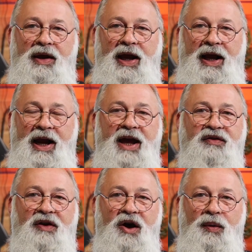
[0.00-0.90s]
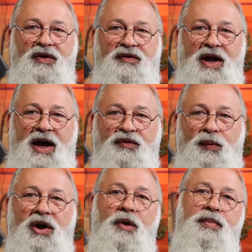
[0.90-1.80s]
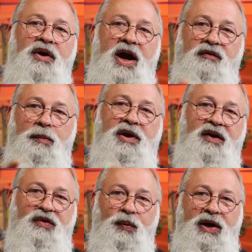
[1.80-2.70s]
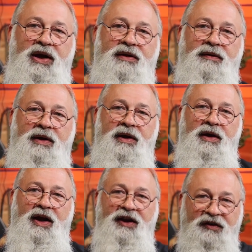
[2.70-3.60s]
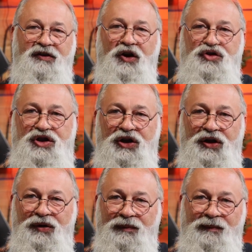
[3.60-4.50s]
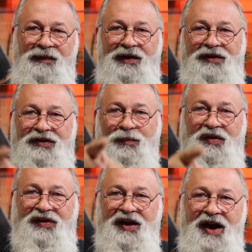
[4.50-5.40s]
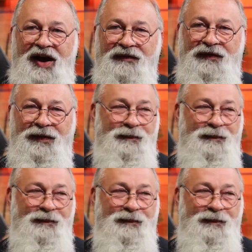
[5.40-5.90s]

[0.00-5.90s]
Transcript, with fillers: And as always, guys, we hope you have a blessed week. And let's go shoot some stuff.